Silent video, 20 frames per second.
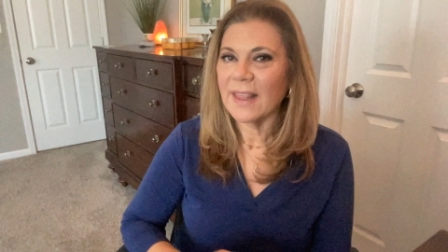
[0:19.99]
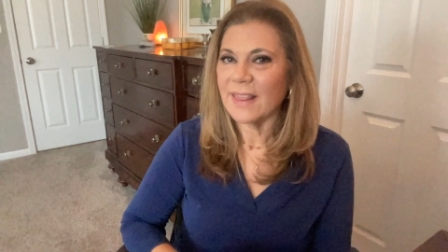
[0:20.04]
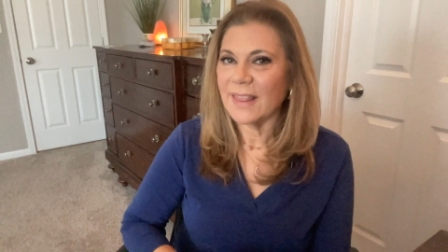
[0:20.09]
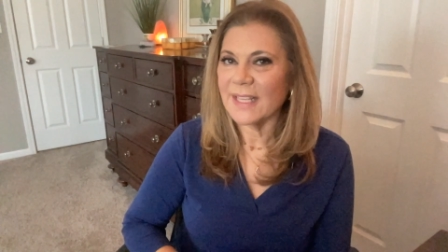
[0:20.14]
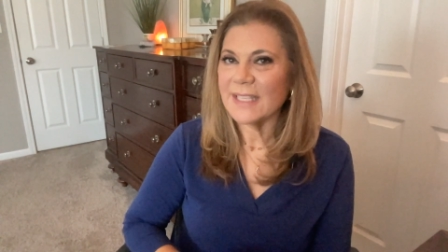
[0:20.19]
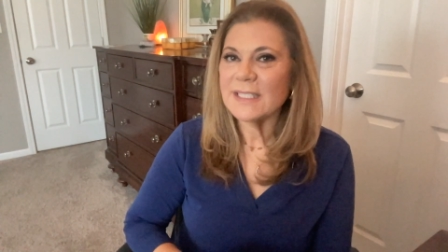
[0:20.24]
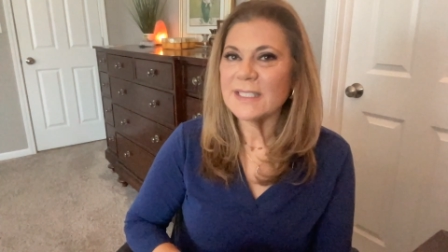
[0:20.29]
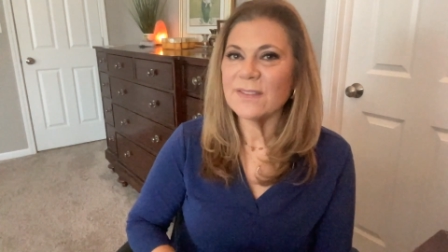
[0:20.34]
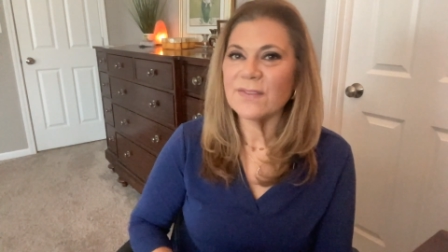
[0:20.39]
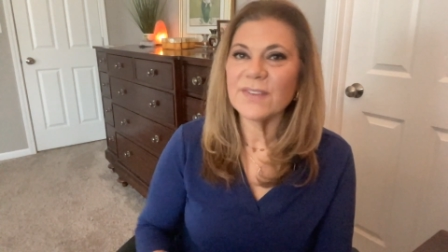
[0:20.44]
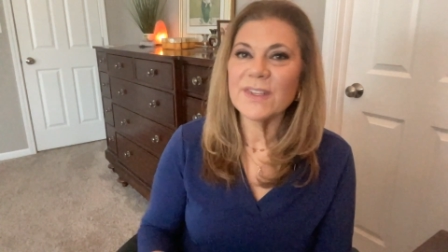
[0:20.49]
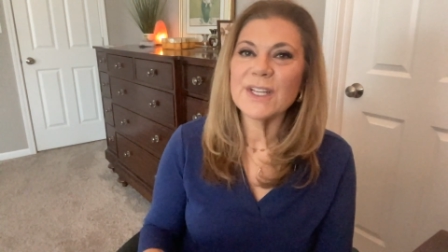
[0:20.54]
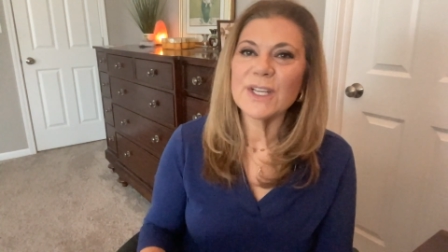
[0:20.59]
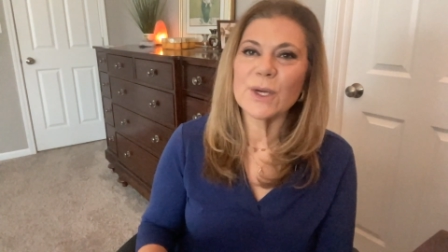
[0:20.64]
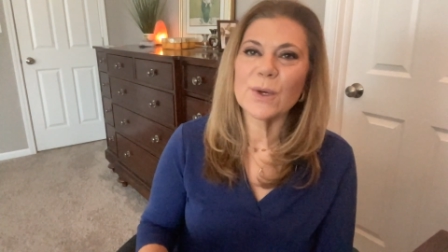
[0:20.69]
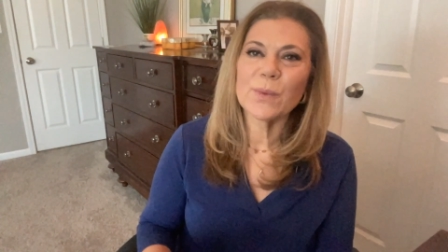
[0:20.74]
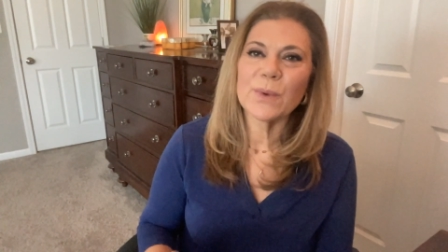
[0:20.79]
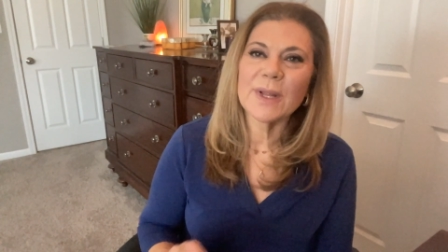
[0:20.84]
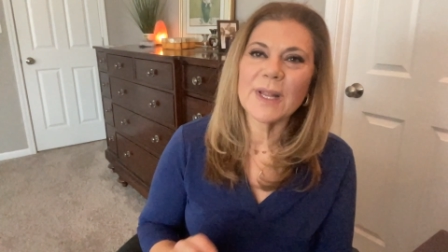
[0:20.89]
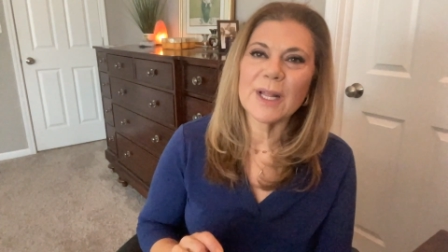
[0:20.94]
this
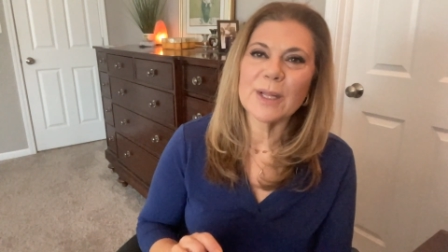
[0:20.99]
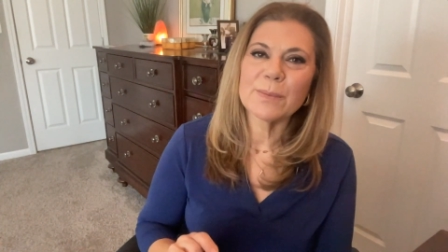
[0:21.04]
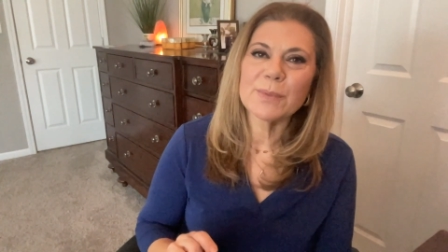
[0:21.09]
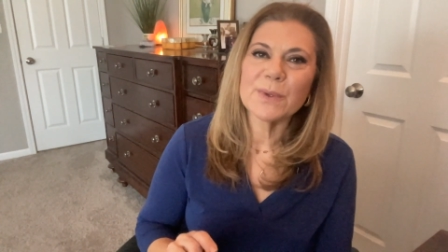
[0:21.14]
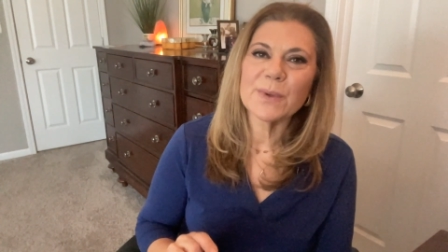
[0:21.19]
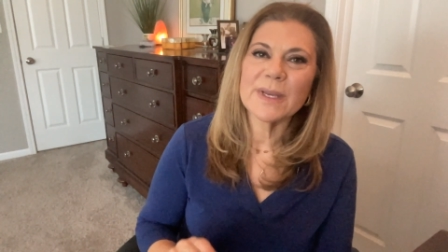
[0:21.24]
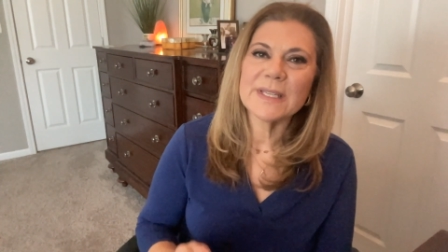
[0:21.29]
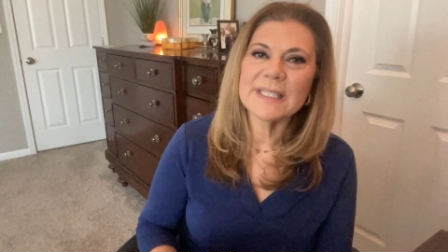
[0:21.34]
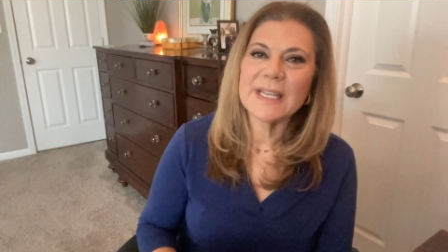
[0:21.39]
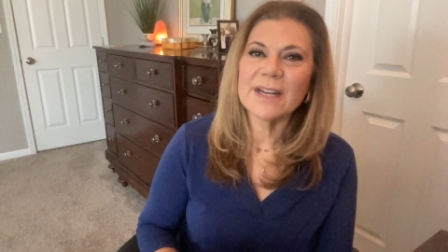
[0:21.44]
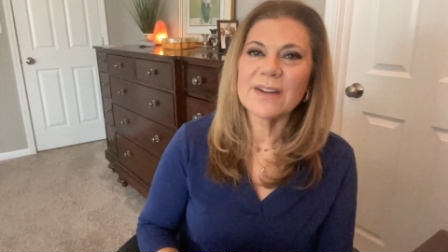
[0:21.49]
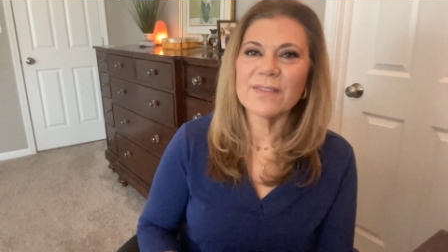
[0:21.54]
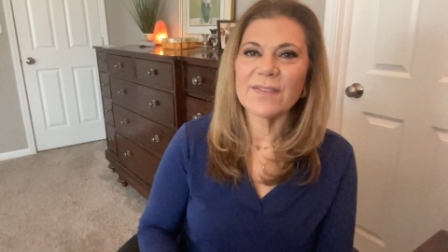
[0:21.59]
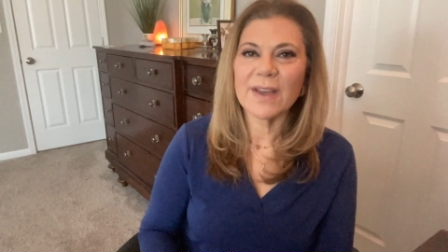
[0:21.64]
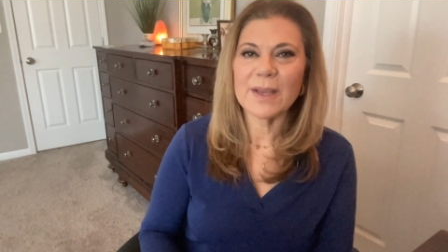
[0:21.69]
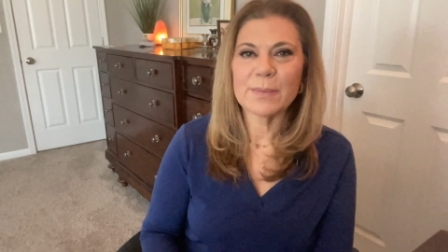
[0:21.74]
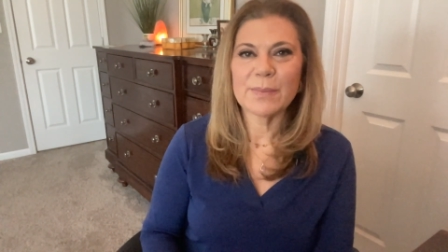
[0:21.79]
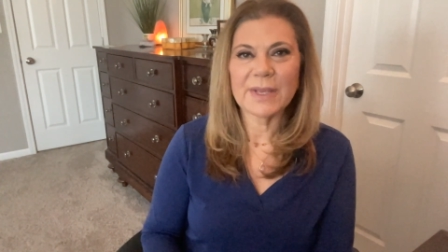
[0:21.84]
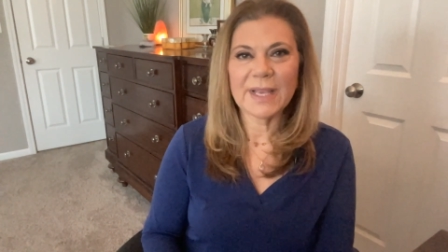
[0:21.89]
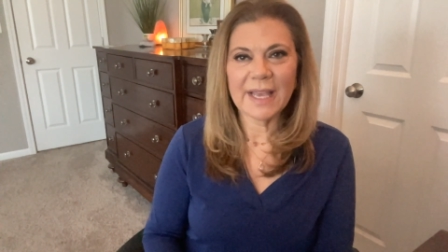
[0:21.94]
video will help you
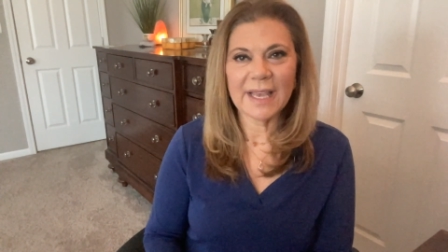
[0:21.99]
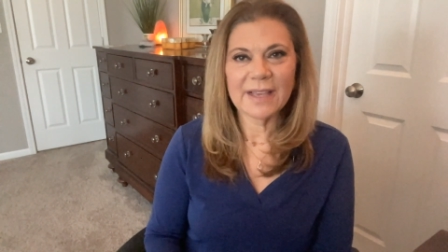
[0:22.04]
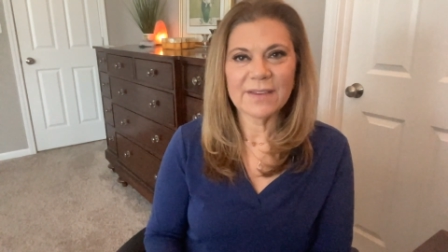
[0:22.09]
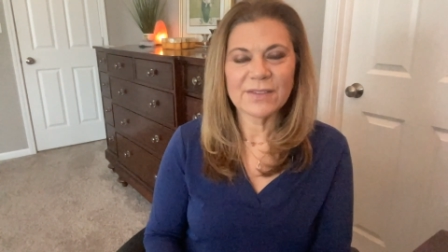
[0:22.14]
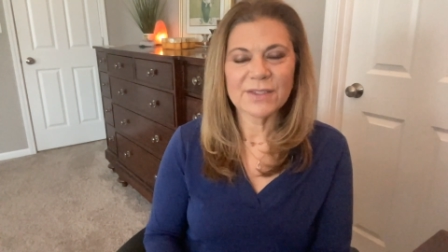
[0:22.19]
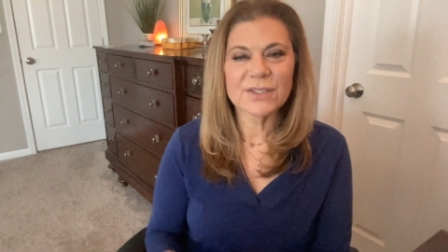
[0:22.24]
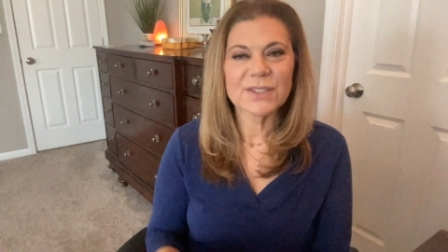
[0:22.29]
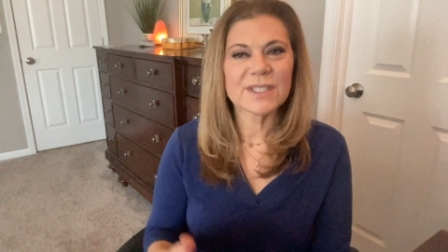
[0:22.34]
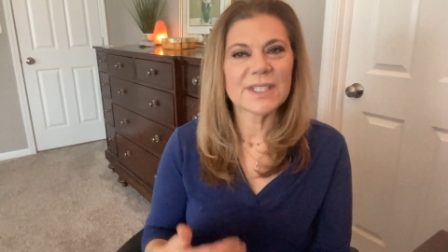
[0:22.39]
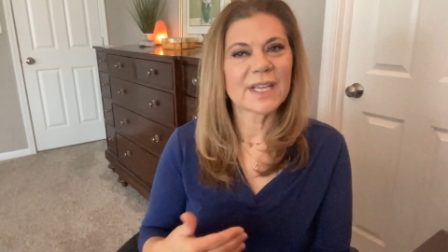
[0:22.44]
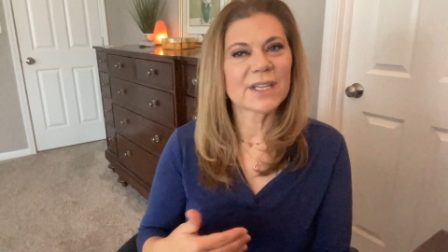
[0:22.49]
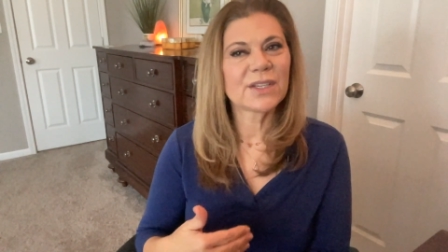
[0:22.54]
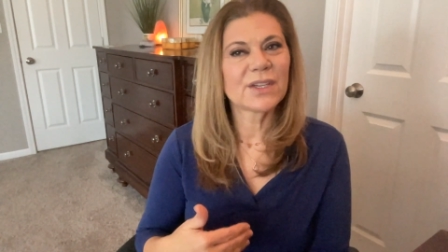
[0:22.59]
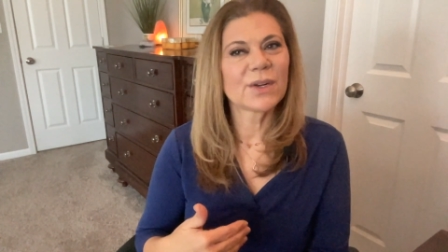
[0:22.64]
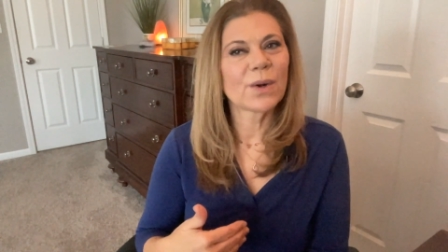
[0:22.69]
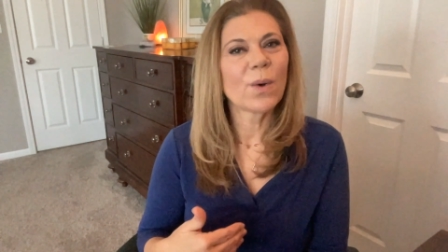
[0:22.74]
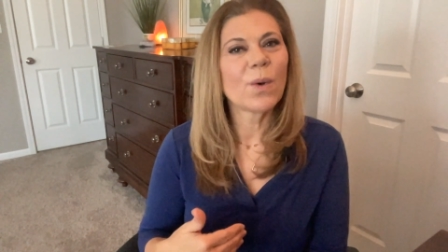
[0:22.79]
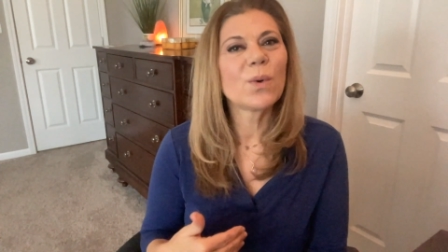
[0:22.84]
identify behaviors that could